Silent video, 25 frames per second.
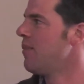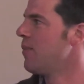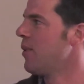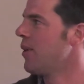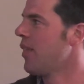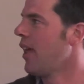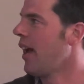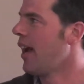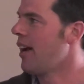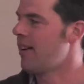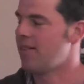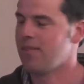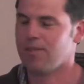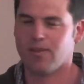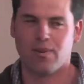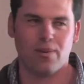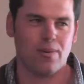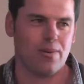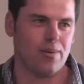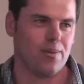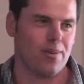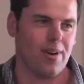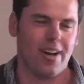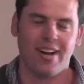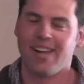without
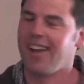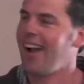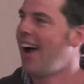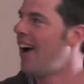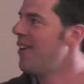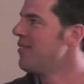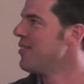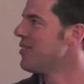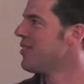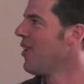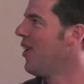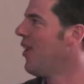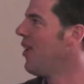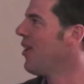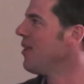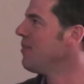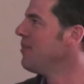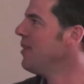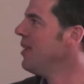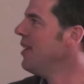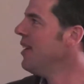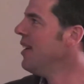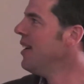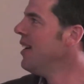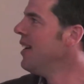running over
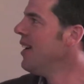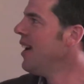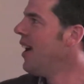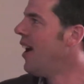time.